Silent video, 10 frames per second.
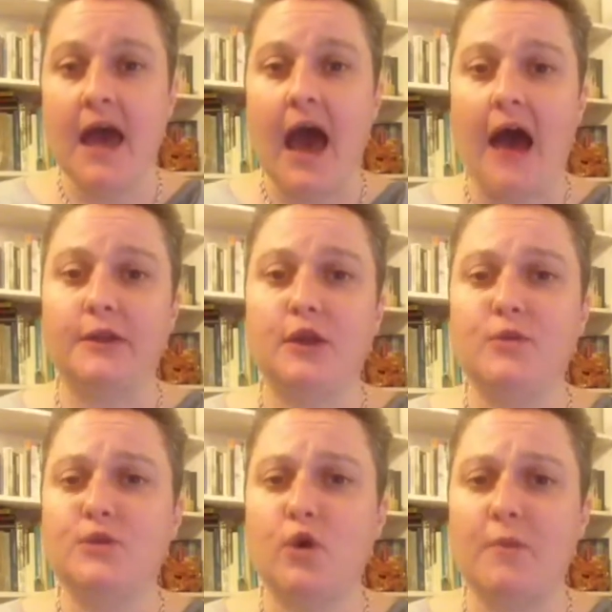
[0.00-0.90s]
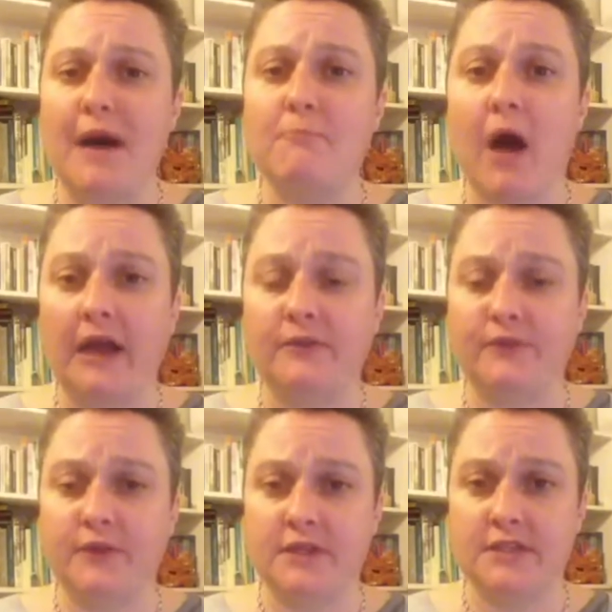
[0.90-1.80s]
And you know, we talk about
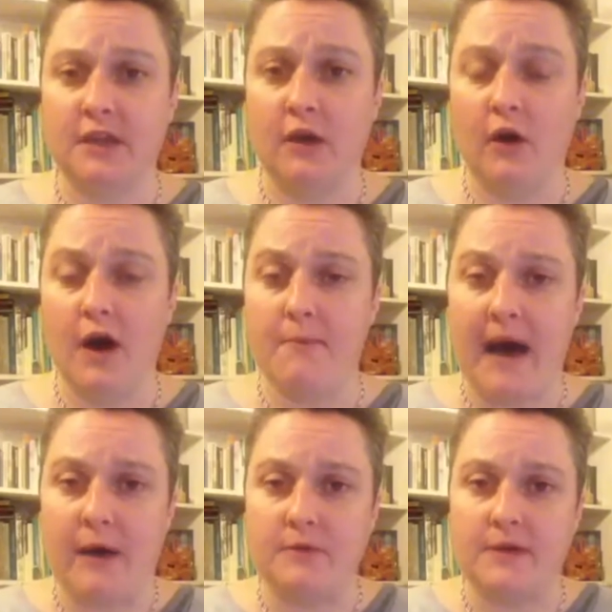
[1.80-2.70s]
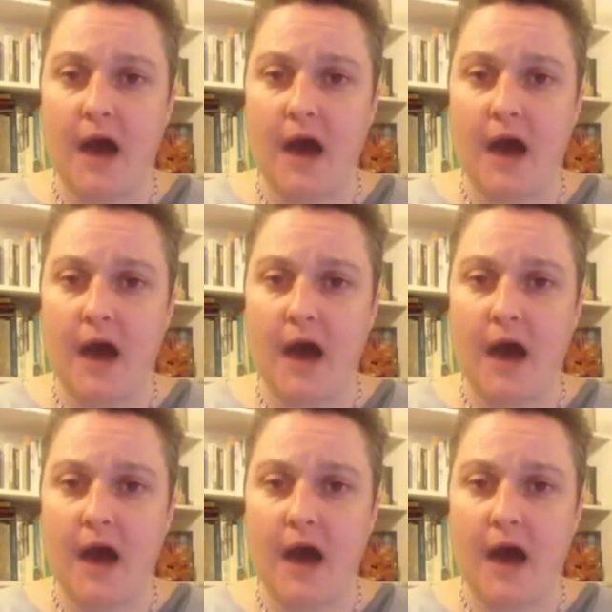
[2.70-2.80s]
mindfulness a lot, about